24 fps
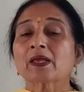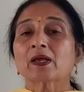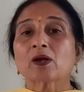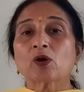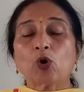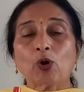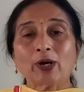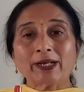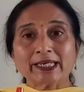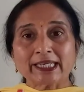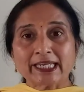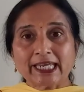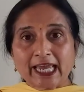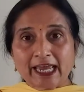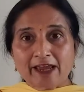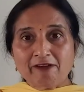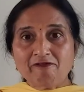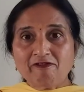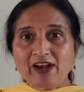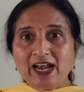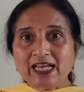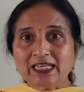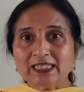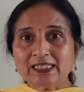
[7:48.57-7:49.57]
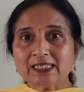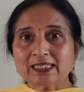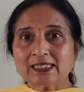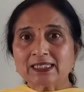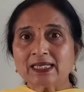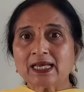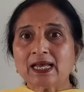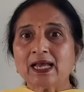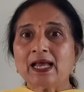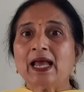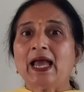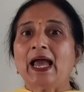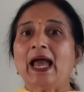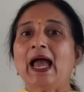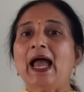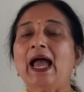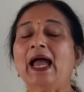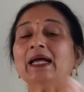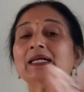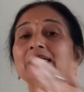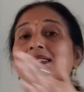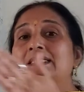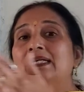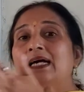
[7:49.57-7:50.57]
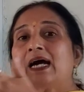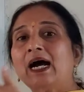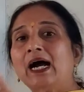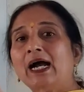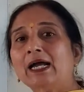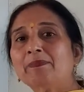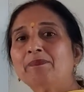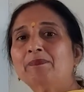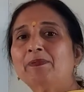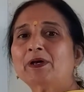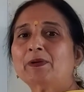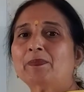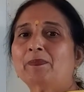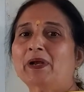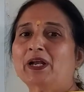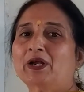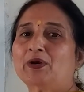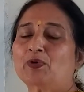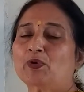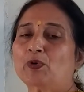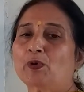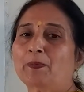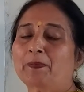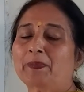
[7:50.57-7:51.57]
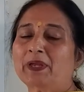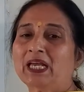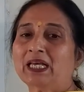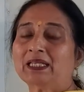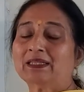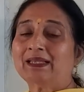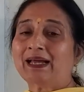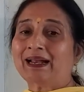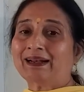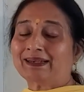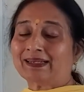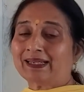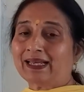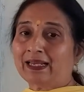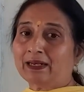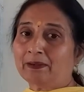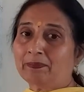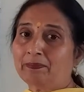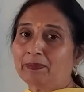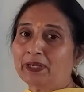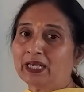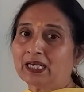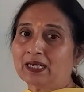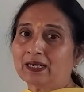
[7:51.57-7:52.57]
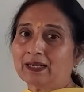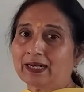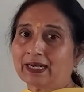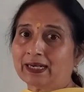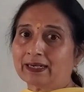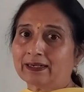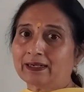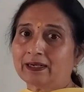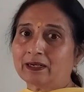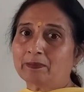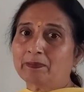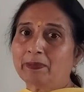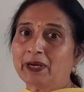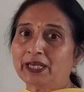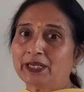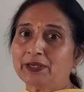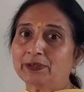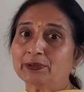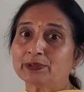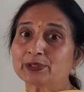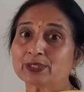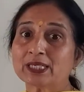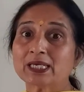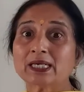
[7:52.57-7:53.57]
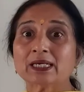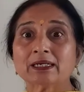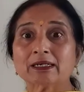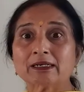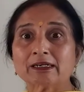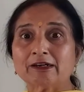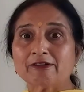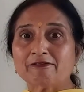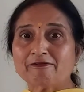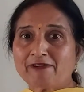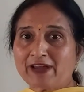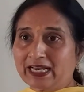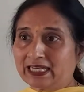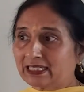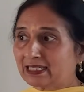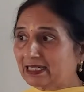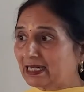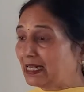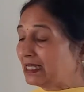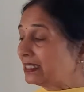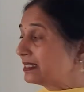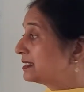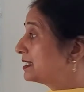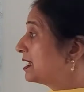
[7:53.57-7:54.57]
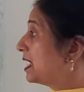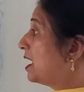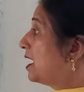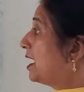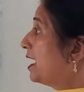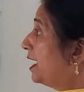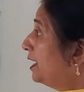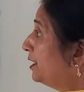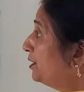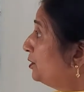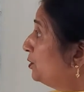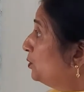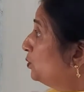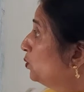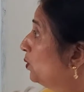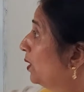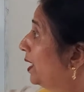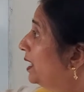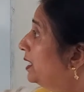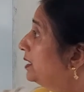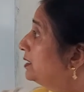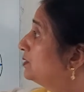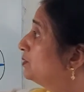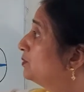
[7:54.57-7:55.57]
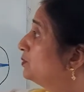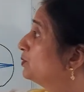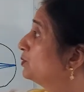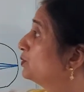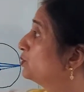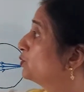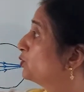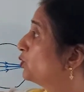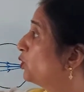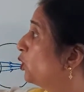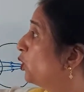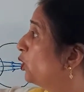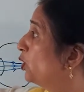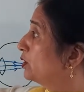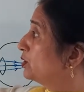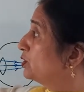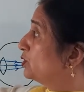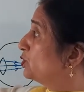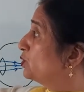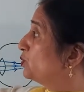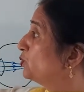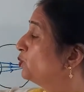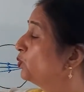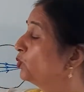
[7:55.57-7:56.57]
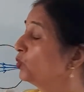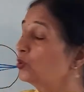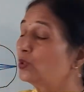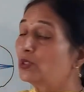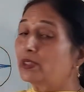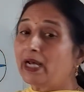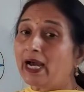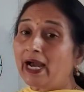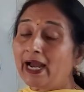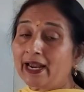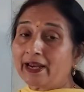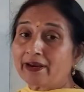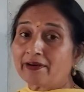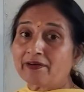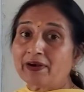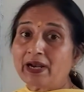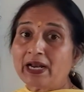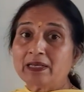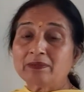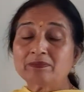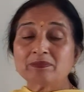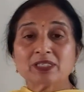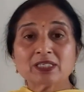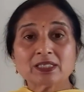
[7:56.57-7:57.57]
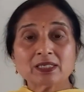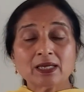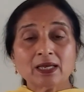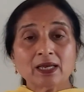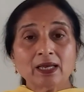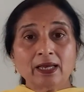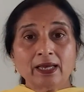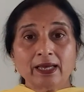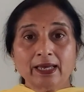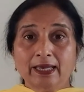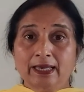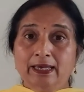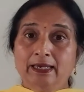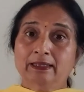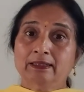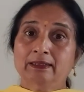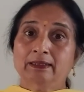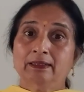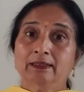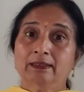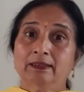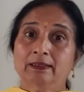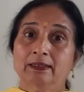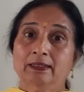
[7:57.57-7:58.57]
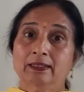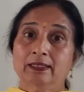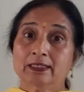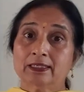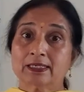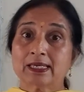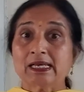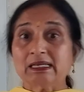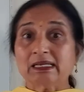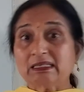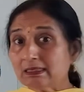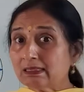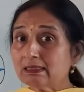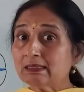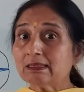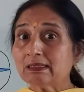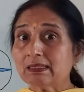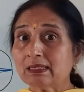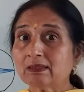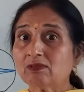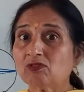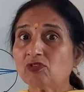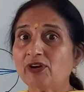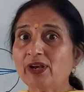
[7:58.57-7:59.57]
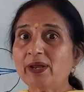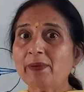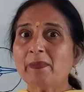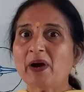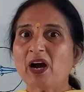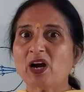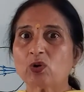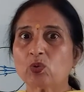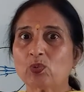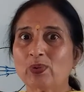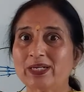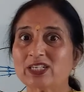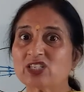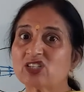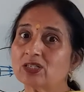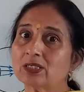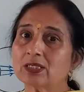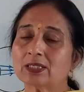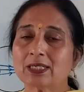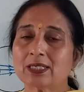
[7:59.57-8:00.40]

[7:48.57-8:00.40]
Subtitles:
concave lens, and hypermetropia, that can be corrected by using convex lens. And you are to draw two diagrams in this case. This is a 3-mark question,